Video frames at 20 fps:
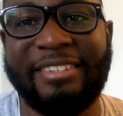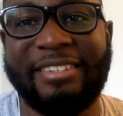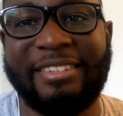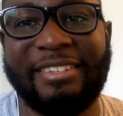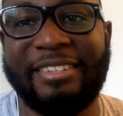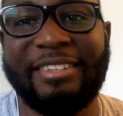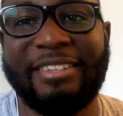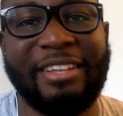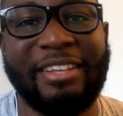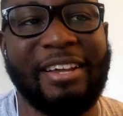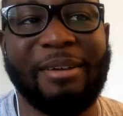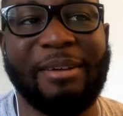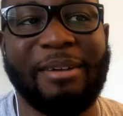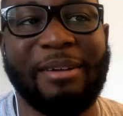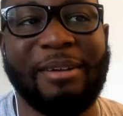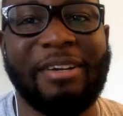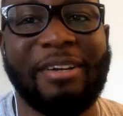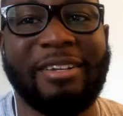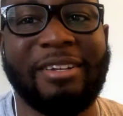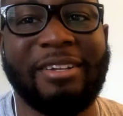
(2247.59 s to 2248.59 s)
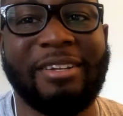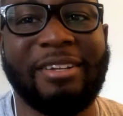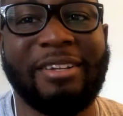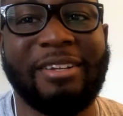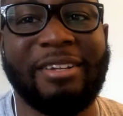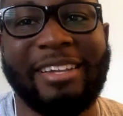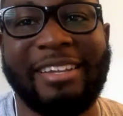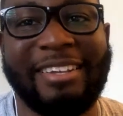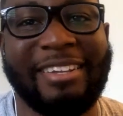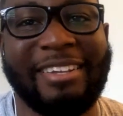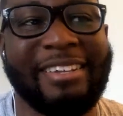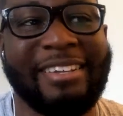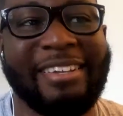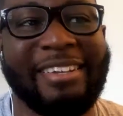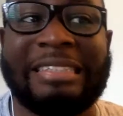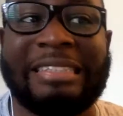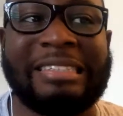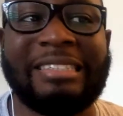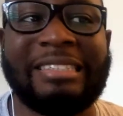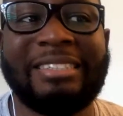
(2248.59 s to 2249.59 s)
right.
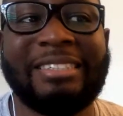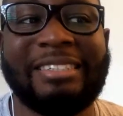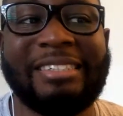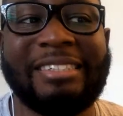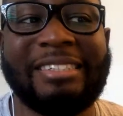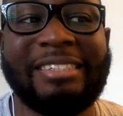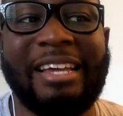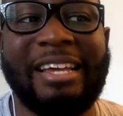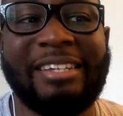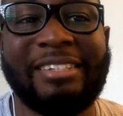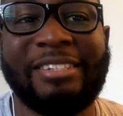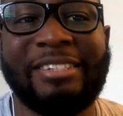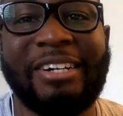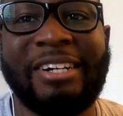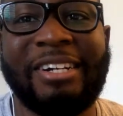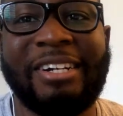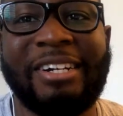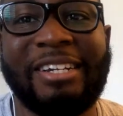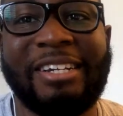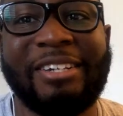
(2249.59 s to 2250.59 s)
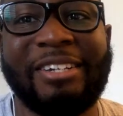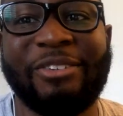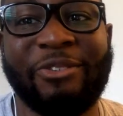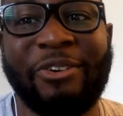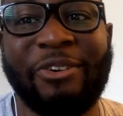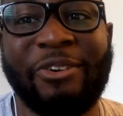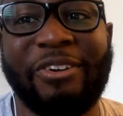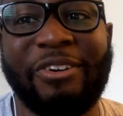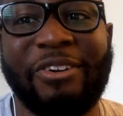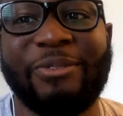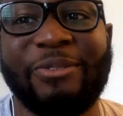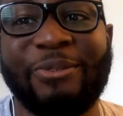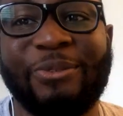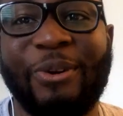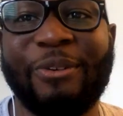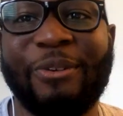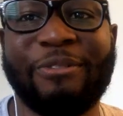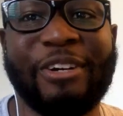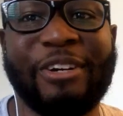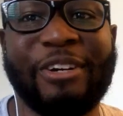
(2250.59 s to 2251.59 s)
Yeah, sorry. Wrong version.